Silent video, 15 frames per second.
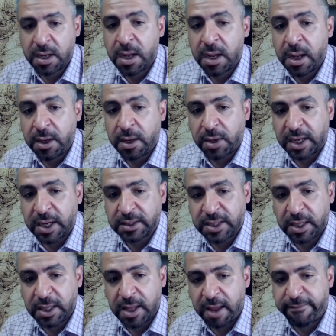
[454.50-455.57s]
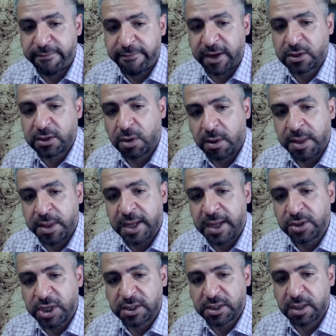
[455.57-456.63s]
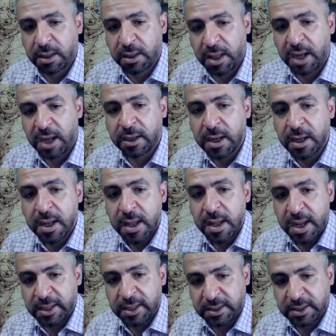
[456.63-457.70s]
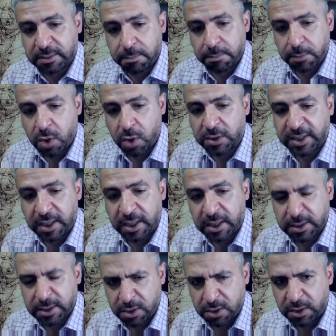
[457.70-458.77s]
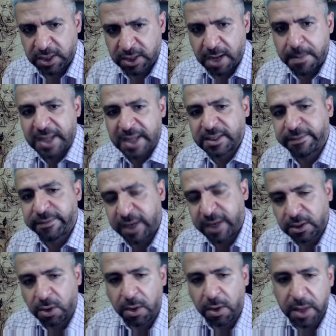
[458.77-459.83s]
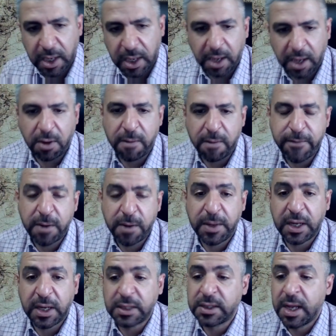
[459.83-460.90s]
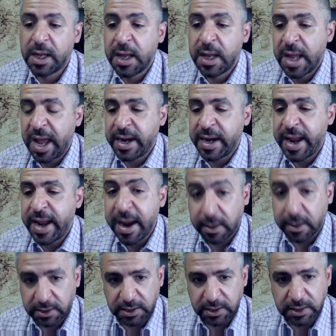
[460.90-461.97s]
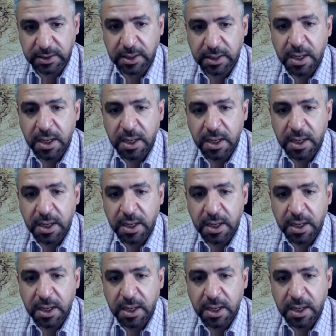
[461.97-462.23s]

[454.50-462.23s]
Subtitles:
You can see the effect on the adjacent lung. It's causing a mass effect on the lung, confirming it's an air cyst.